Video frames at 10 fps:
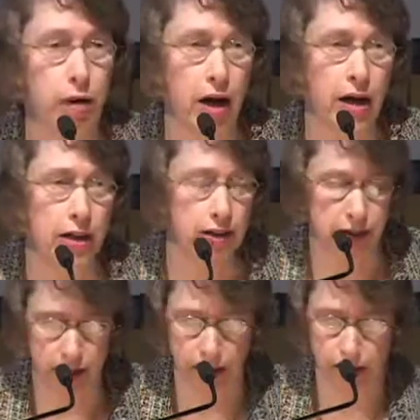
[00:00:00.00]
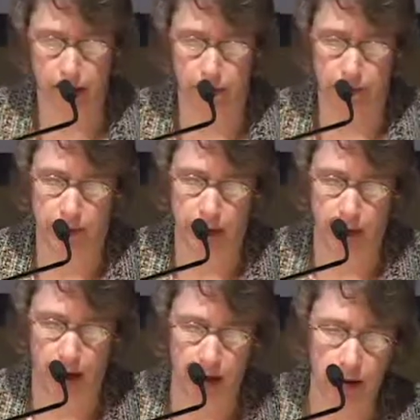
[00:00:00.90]
by his
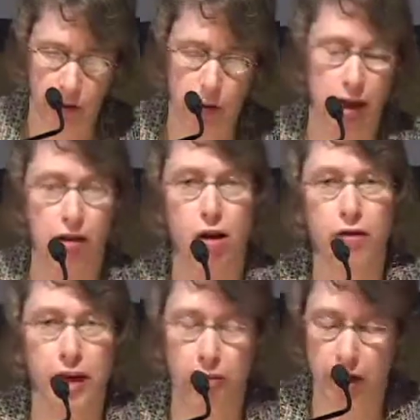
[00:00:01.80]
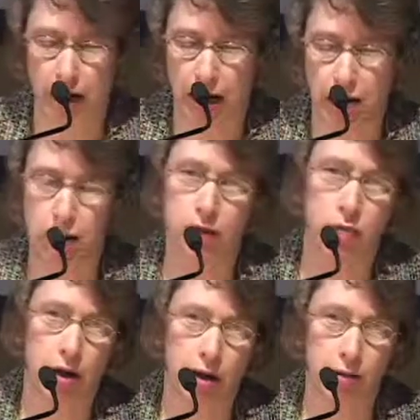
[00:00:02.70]
idol, Randolph Henry Ashe, he's
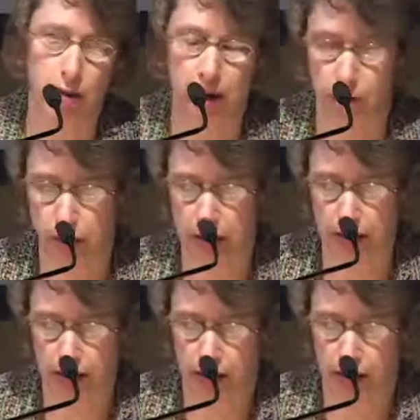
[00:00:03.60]
writing about, but